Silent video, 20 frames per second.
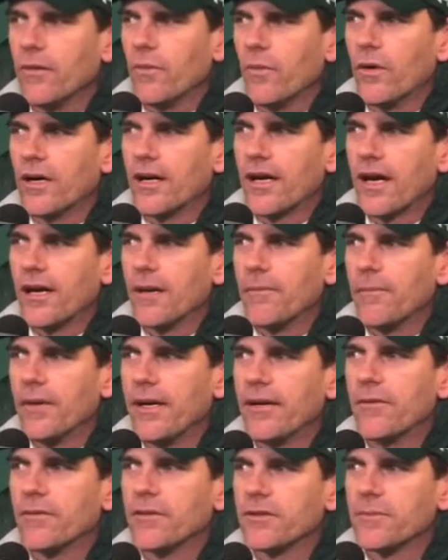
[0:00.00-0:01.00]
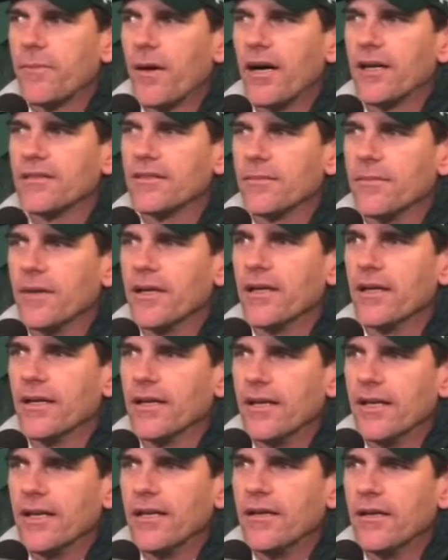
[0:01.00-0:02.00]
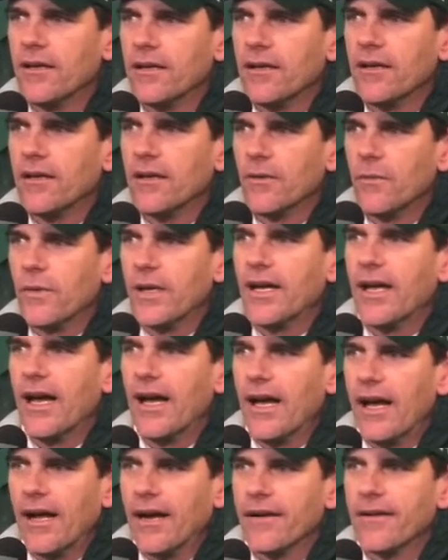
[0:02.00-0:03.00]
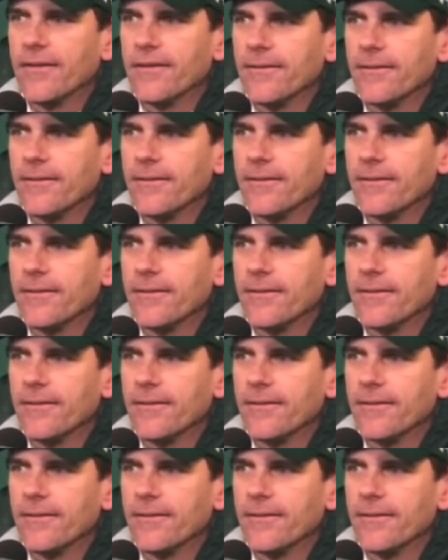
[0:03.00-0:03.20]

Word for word: what kind of big responsibility we had.